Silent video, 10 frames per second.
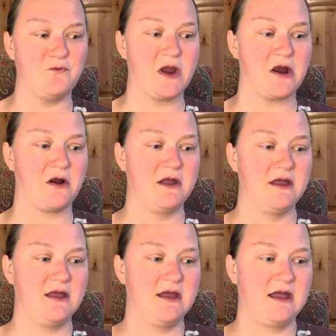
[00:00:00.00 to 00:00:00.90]
Where
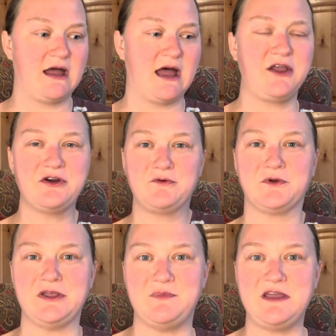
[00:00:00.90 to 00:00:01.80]
I couldn't
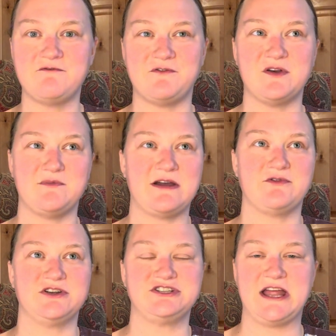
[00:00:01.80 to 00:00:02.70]
really be in food and
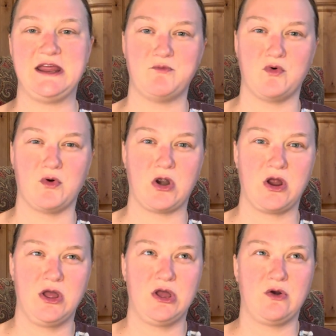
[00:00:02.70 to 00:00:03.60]
beverage anymore
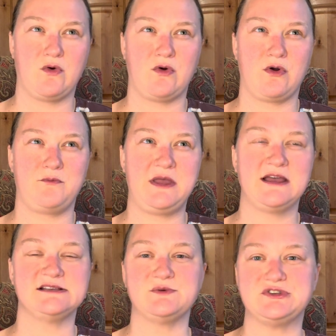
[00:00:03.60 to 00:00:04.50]

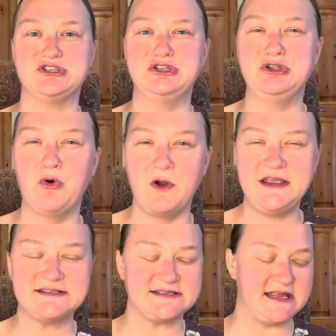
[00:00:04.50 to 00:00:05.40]
because it was
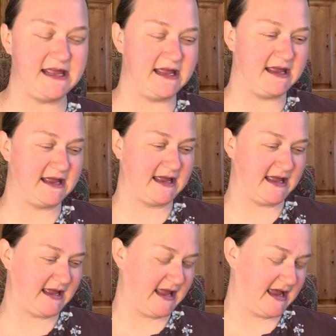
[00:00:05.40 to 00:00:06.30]
noisy
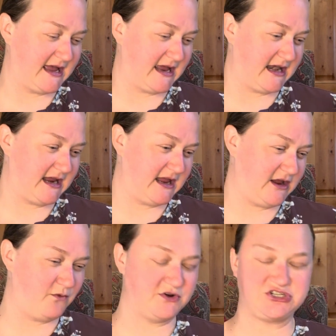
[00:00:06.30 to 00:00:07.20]
and
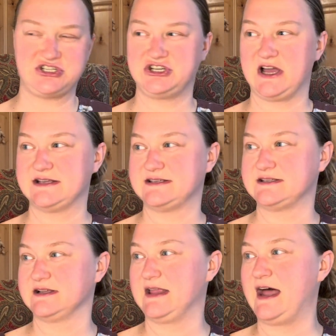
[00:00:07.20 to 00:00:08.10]
it was
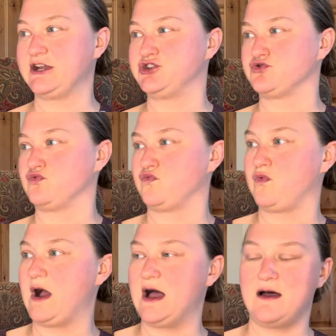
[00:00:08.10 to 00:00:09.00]
just a lot of
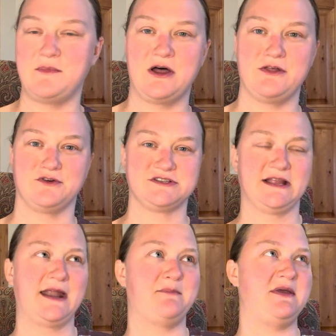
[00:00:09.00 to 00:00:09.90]
drama. There's a
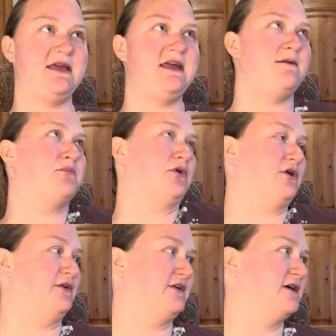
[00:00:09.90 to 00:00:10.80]
lot of
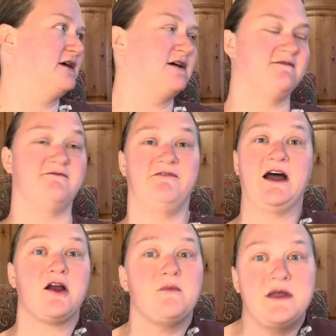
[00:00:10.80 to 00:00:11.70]
people.
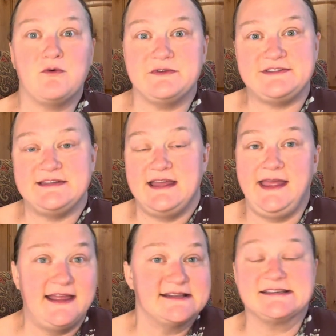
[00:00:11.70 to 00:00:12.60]
Environment was
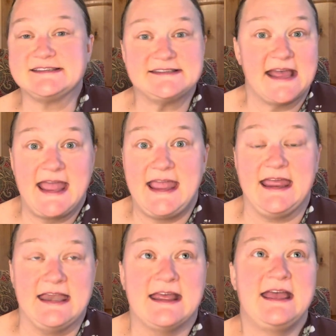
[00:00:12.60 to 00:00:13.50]
insane.